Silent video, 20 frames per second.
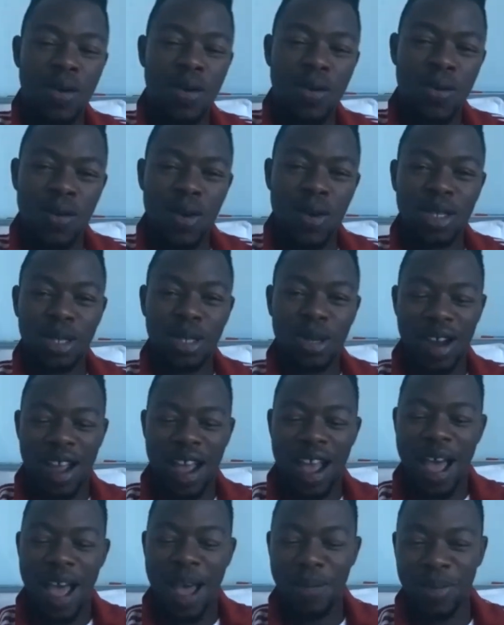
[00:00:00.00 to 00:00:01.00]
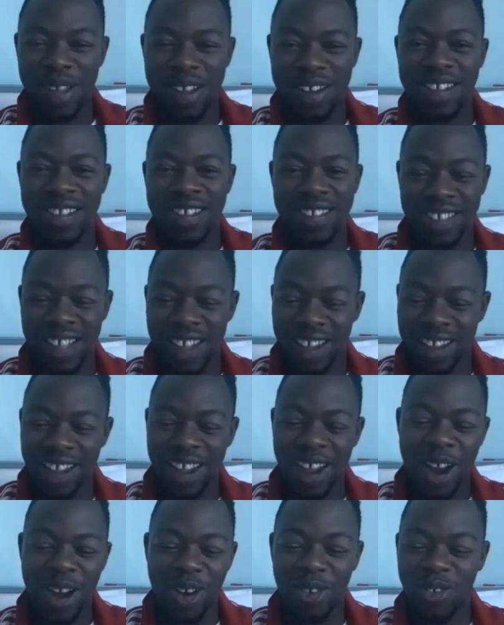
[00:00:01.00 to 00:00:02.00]
What's gonna happen is like an
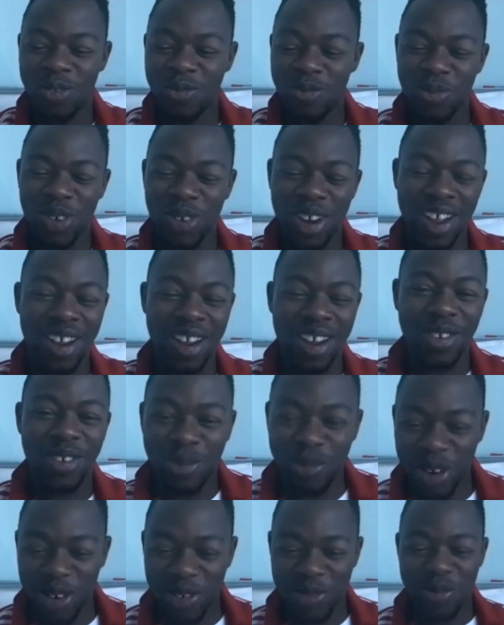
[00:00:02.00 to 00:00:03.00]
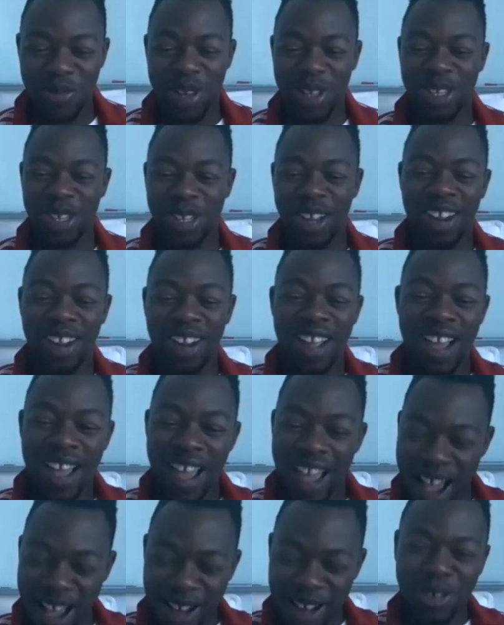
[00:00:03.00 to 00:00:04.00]
Eric, Eric Brief method.
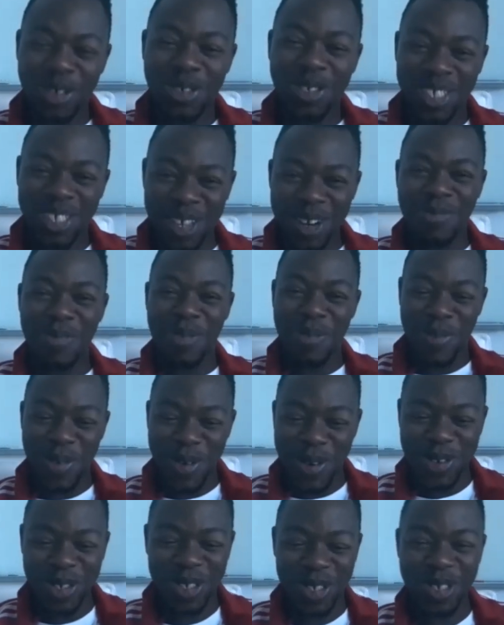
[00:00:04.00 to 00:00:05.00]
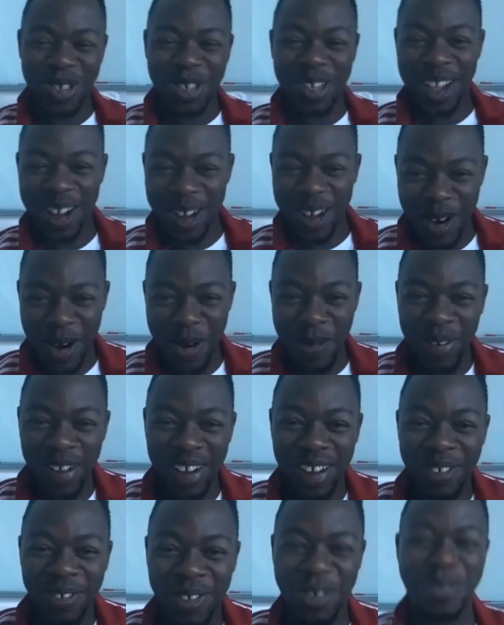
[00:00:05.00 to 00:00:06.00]
Do you see the proposal? Can you open
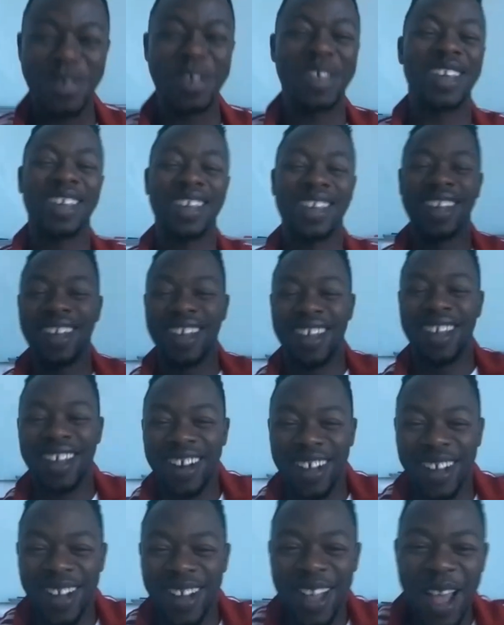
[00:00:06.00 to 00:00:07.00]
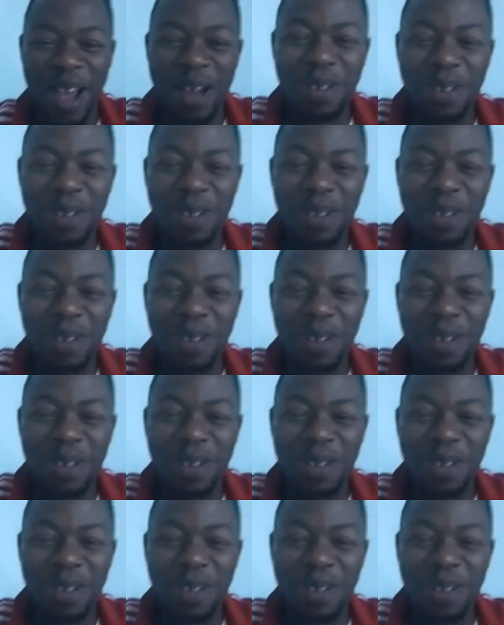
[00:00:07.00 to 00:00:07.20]
it for me? You know. Yeah.